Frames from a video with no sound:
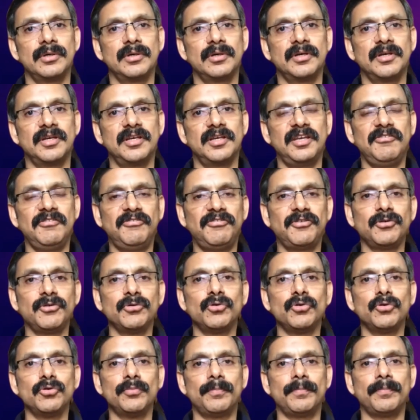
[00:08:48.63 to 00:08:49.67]
if
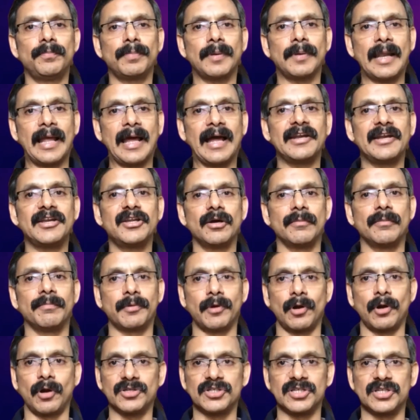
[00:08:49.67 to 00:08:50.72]
you plan your
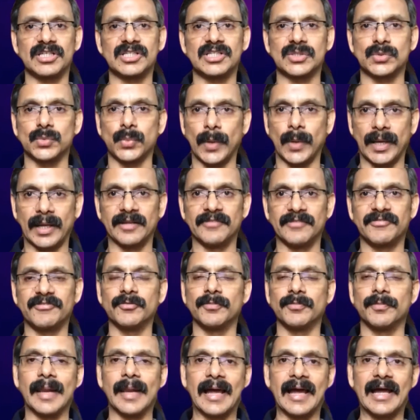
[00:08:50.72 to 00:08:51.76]
projects well, if you
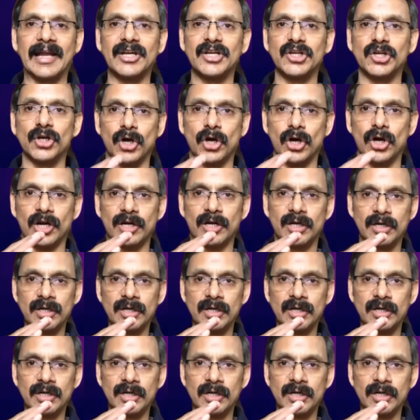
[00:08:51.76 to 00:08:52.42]
plan your